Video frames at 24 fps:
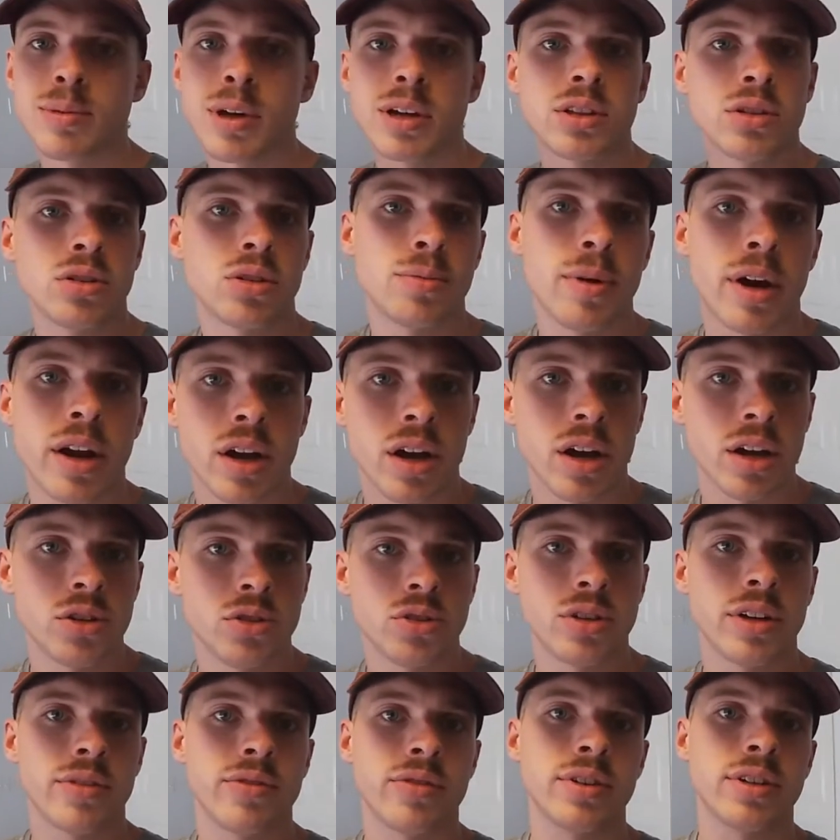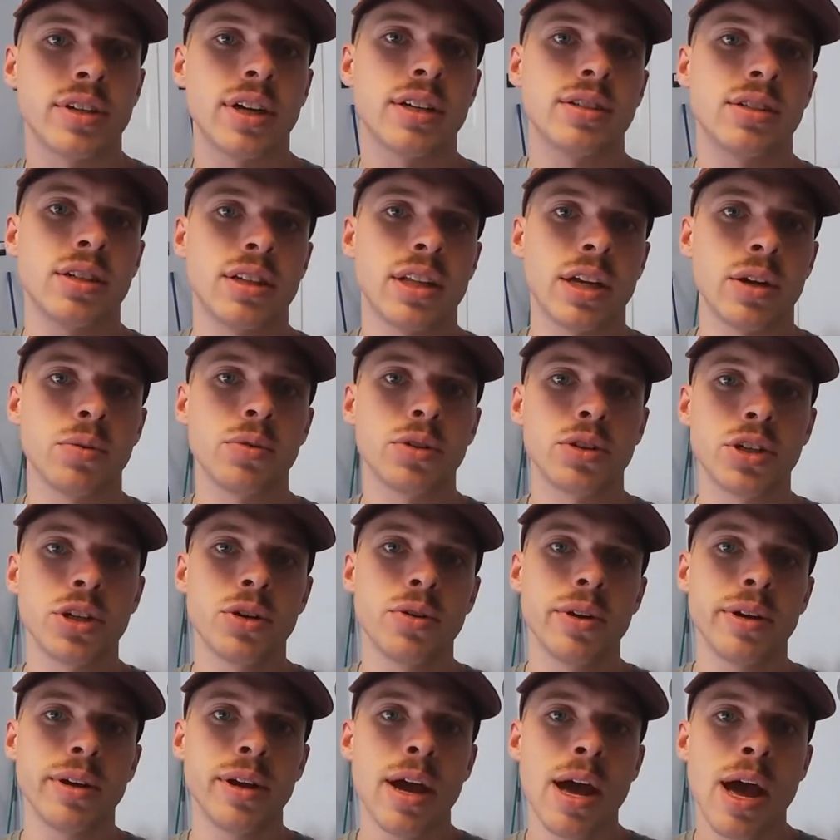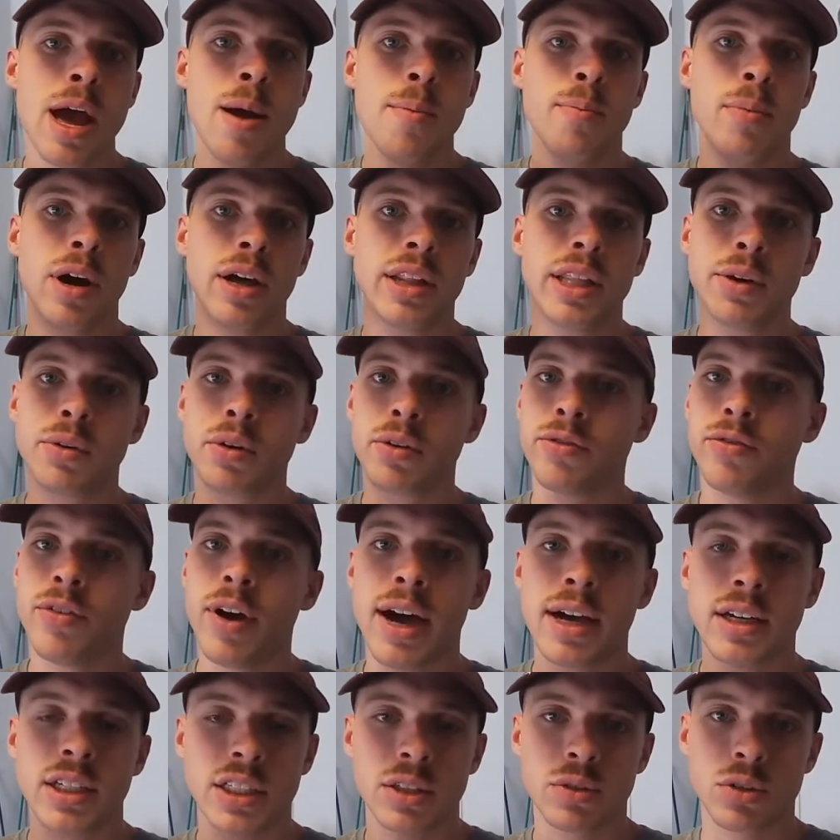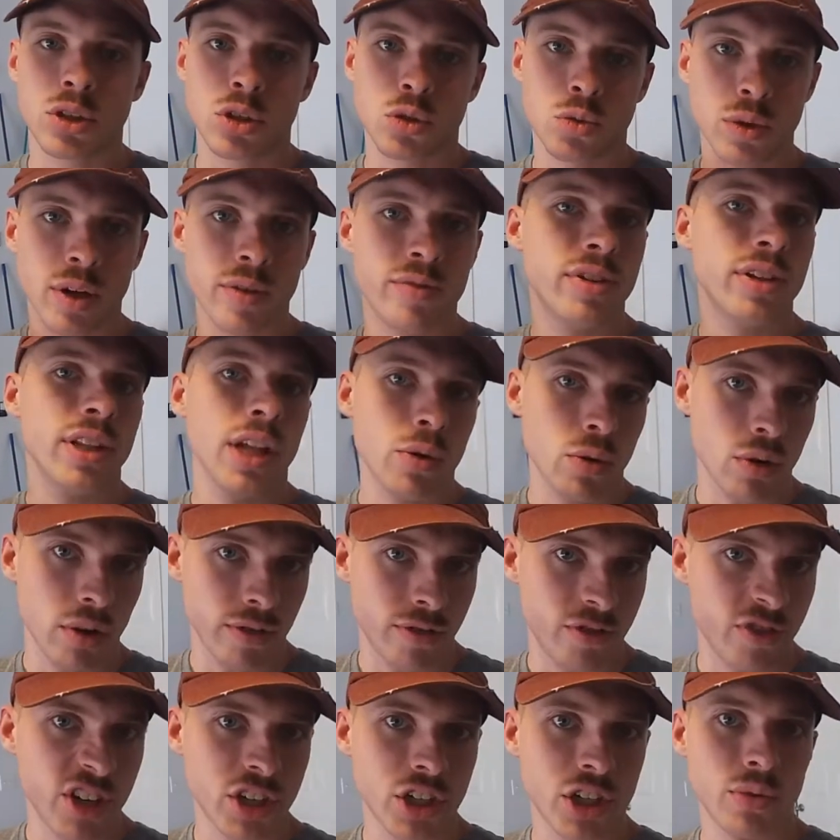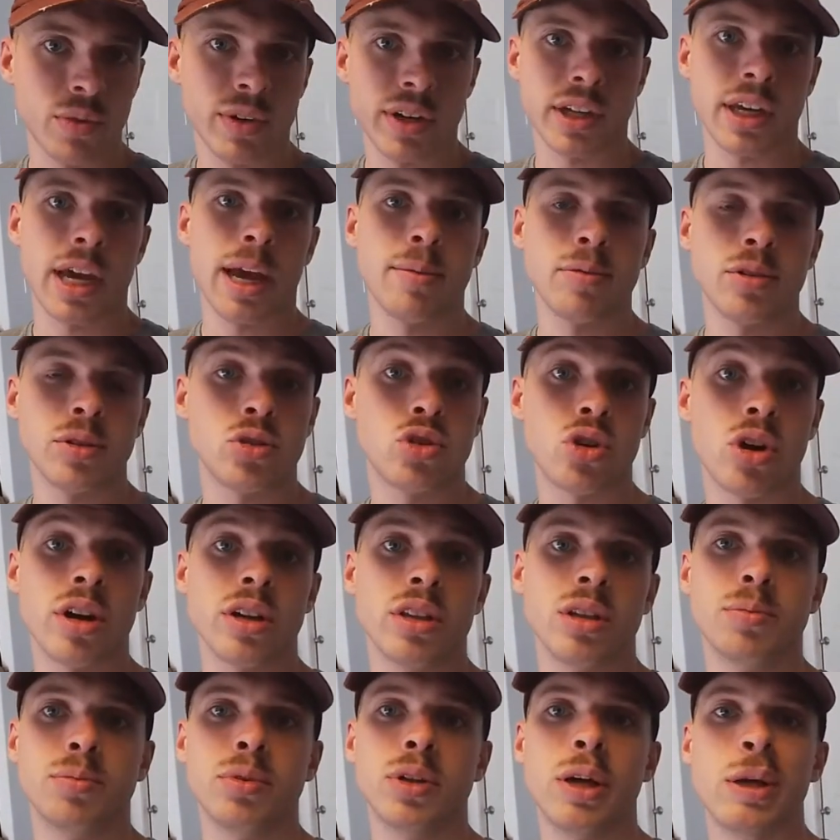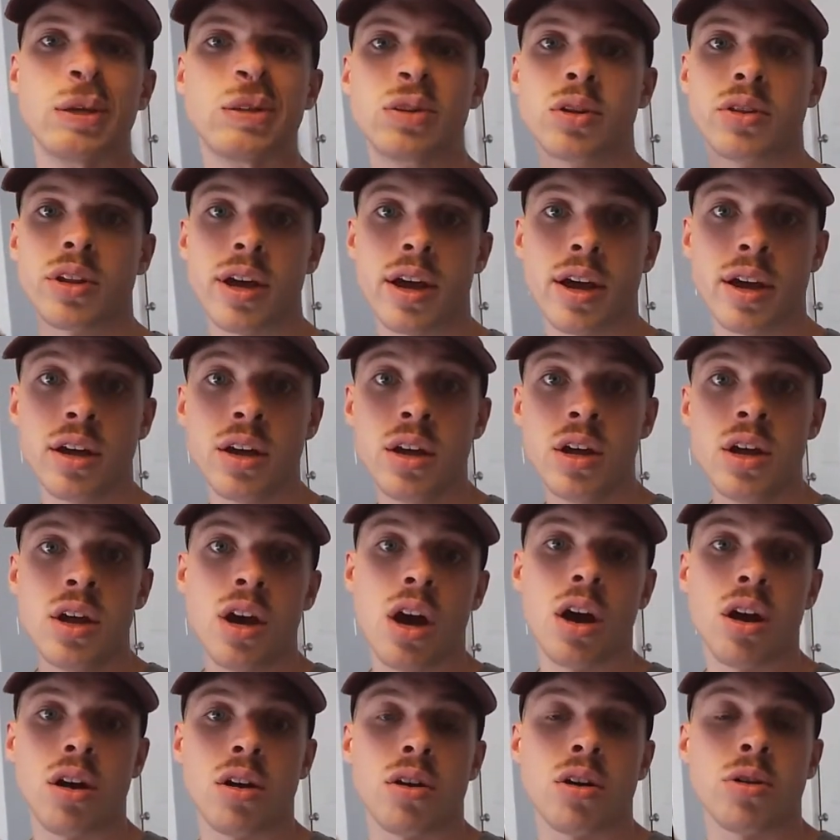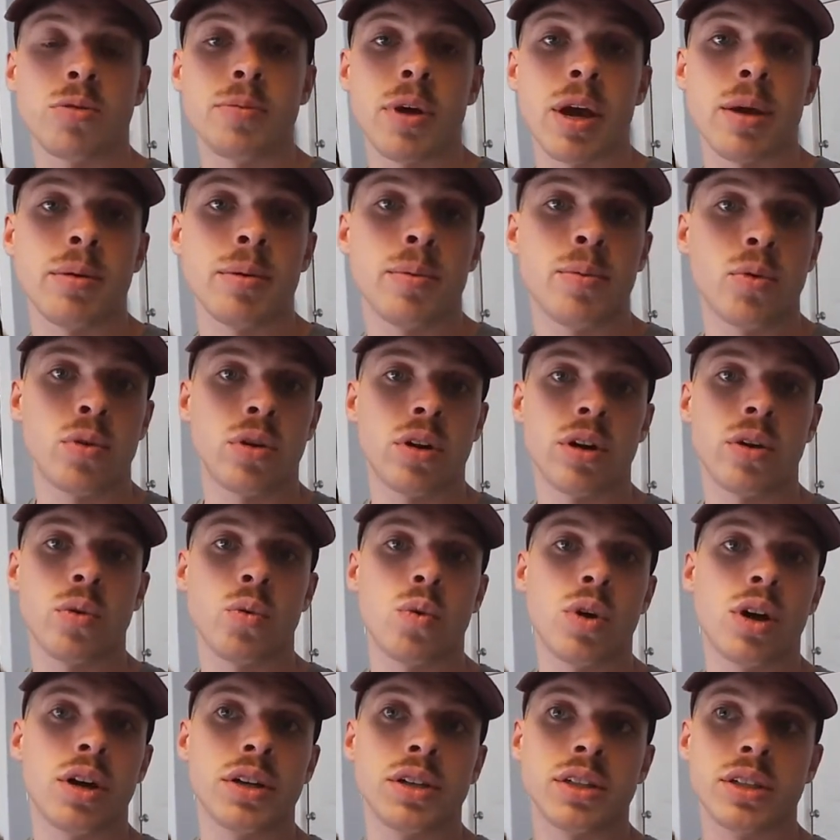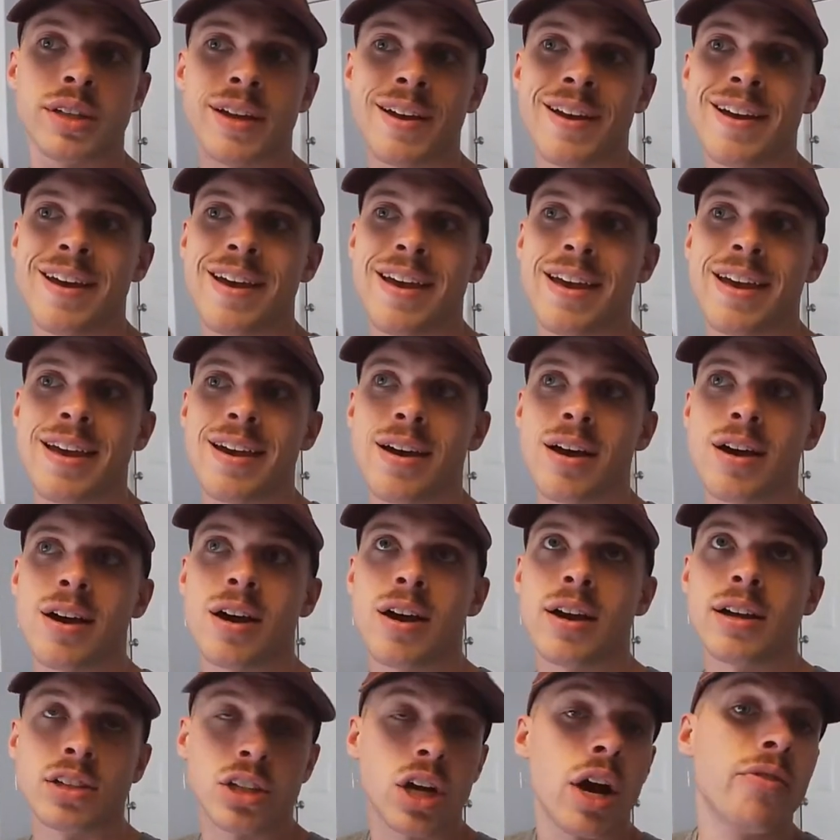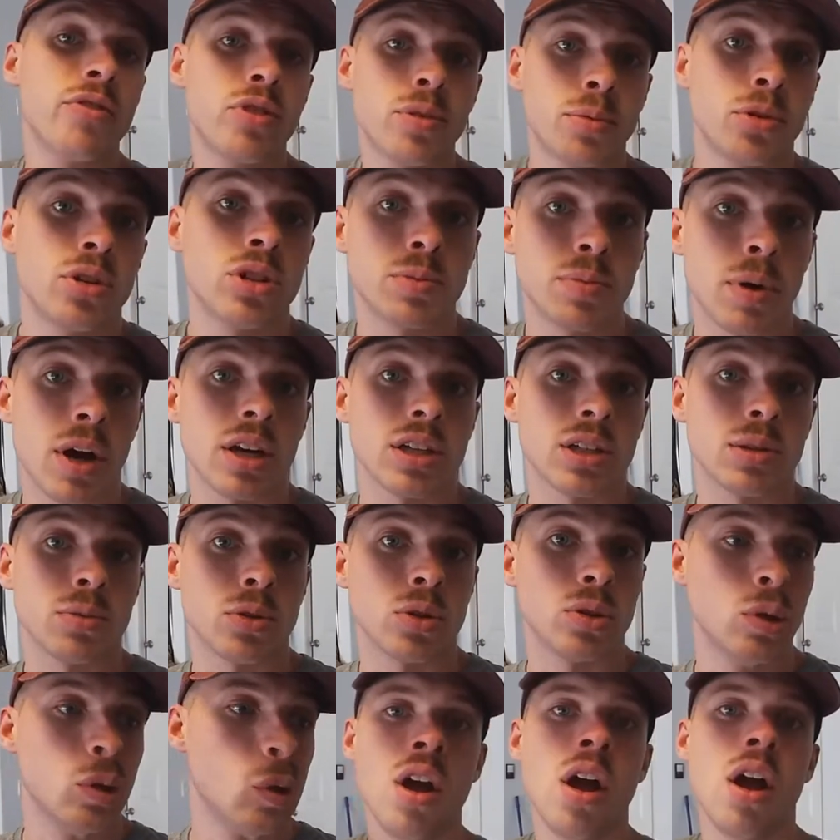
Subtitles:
like there were about 100 different tests that they were doing, but they were fast, they were swift, and they were efficient when it came to drawing the blood so that our baby boy was as comfortable as possible.